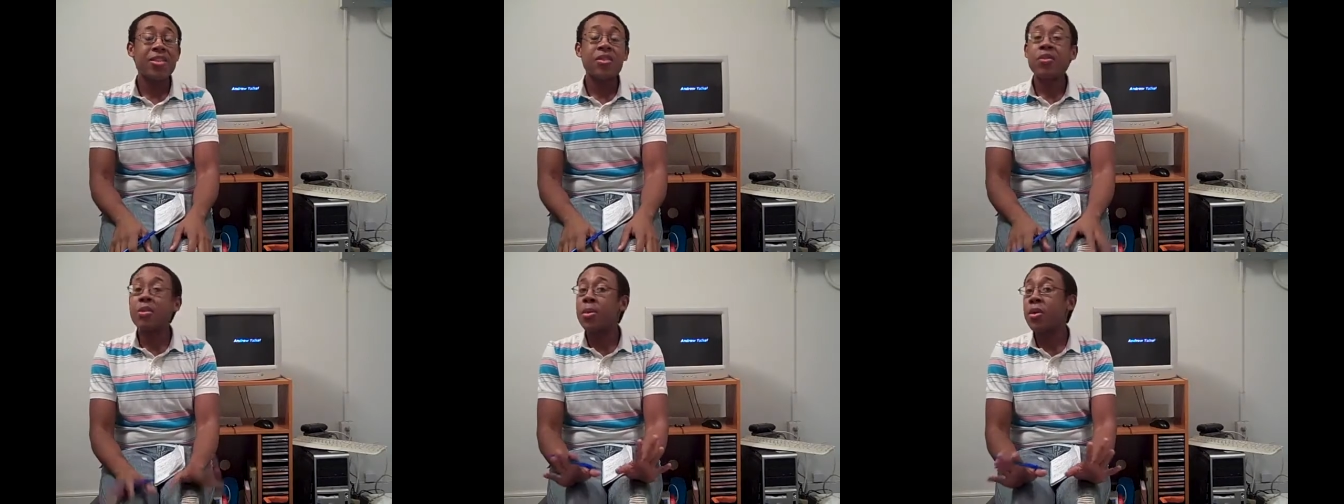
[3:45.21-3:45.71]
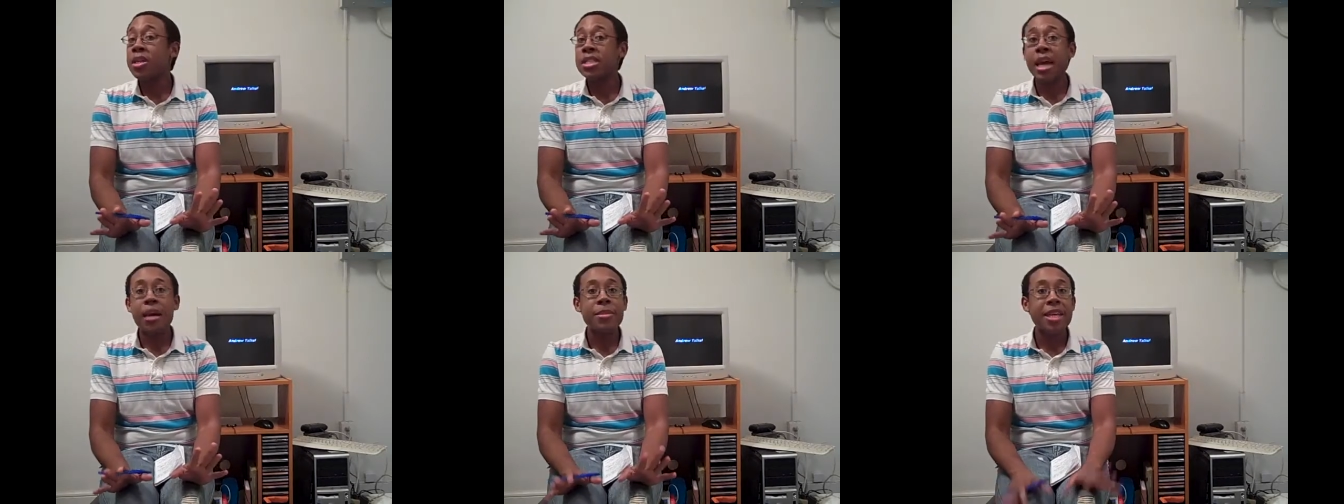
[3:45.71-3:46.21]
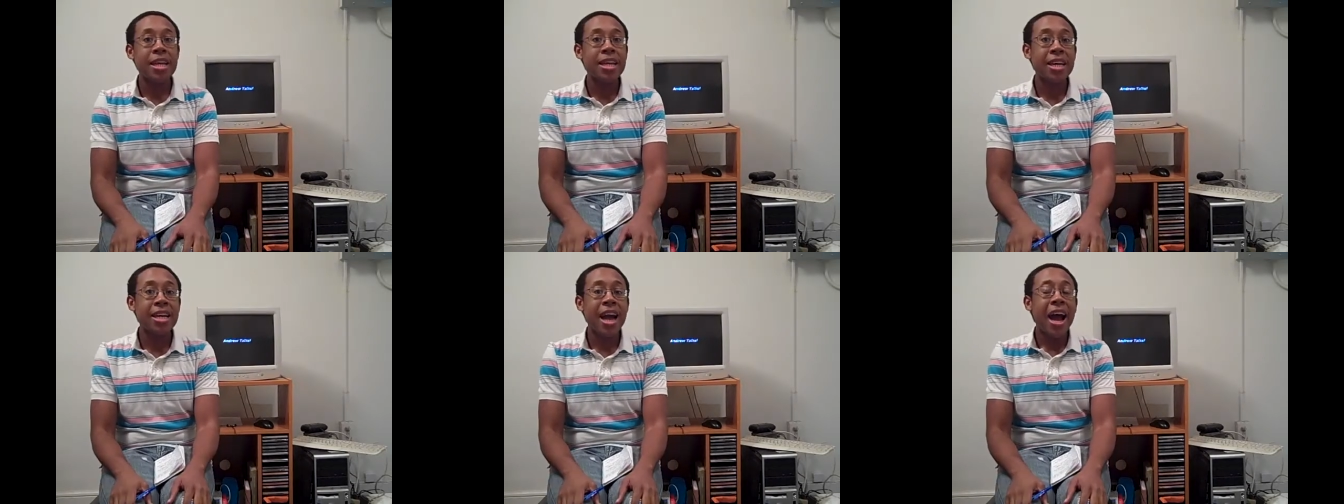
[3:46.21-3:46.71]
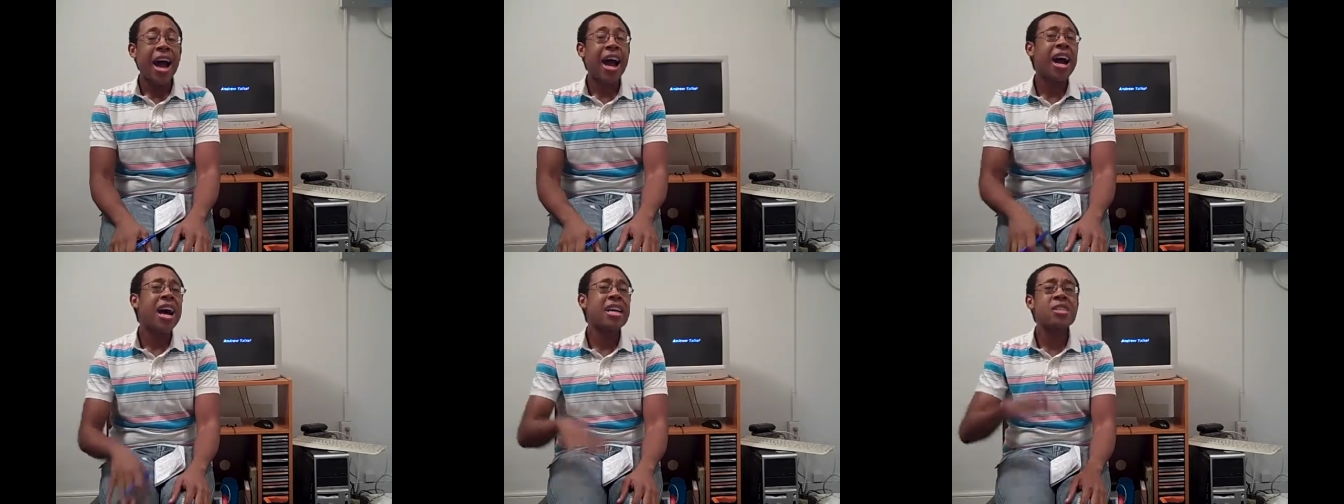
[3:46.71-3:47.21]
The reports I'm getting
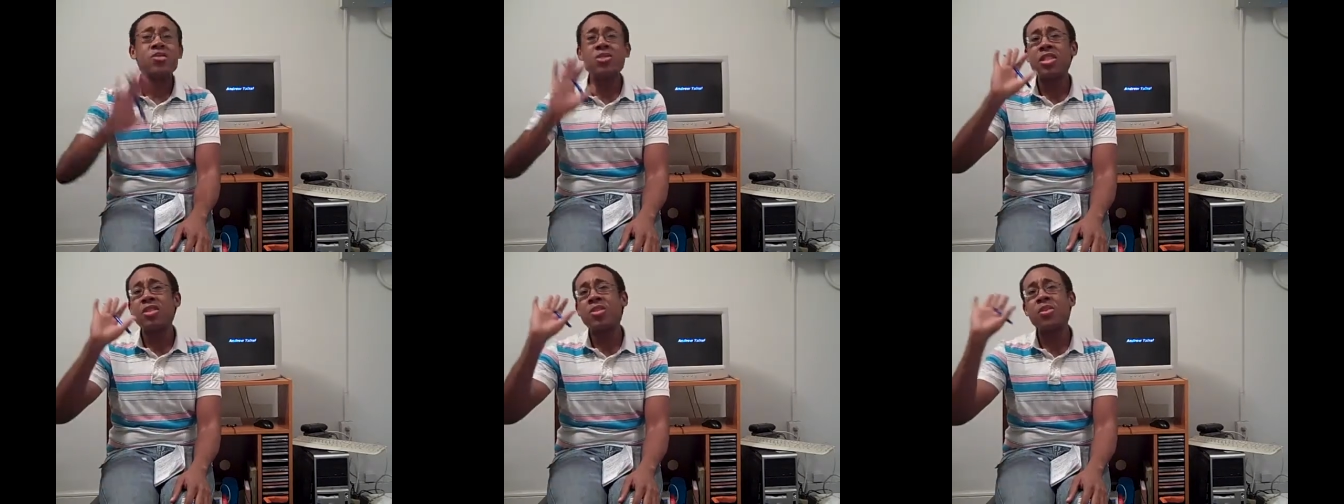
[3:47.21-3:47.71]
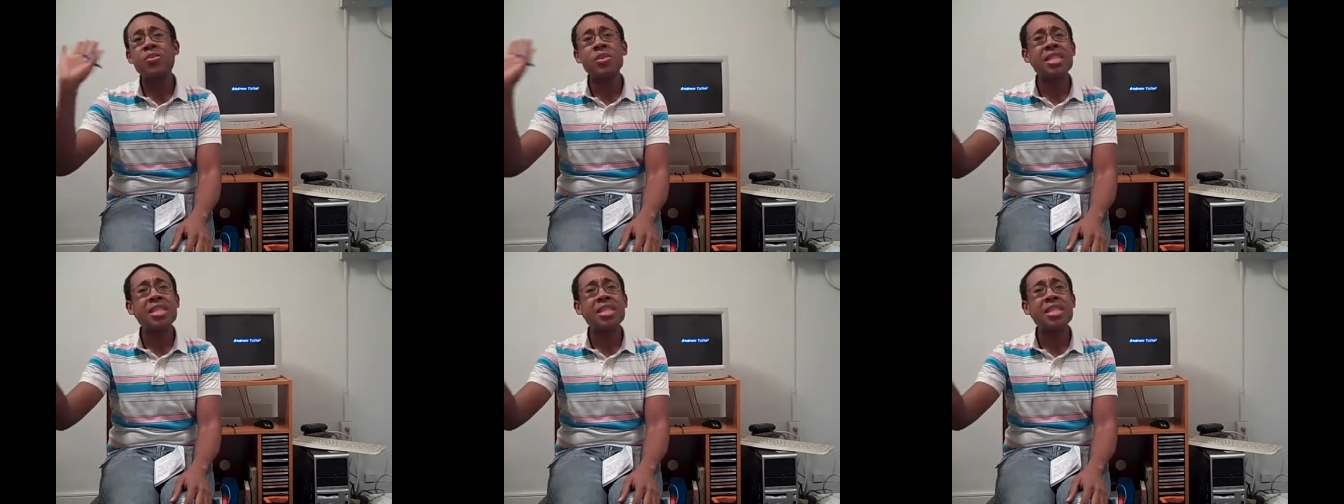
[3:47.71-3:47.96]
102